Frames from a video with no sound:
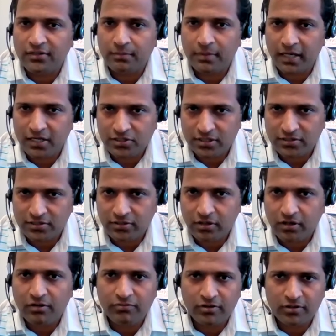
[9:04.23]
patients
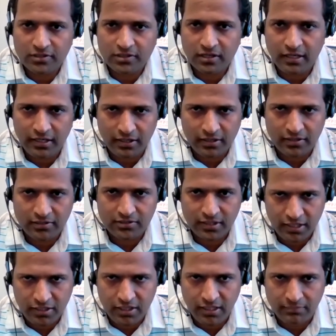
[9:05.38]
or for the clinical
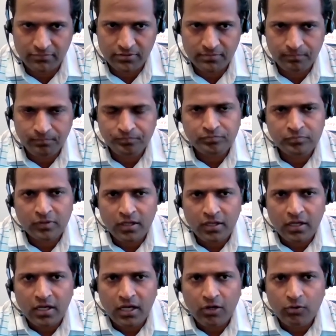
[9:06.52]
study teams.
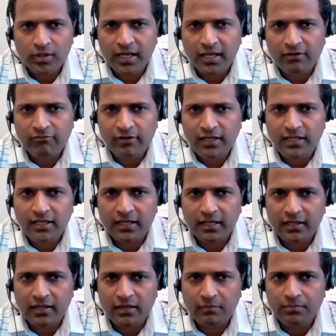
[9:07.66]
How can we
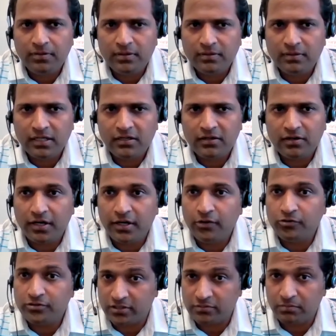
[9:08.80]
help
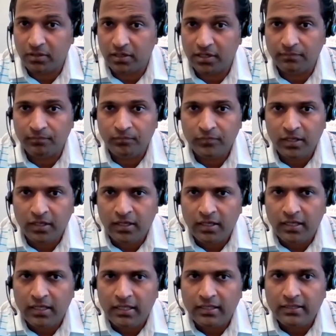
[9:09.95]
reduce this burden?
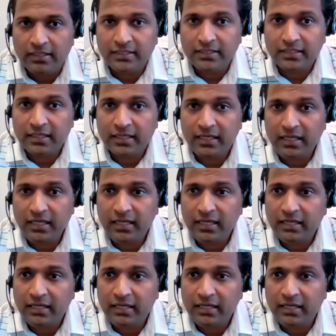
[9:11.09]
The key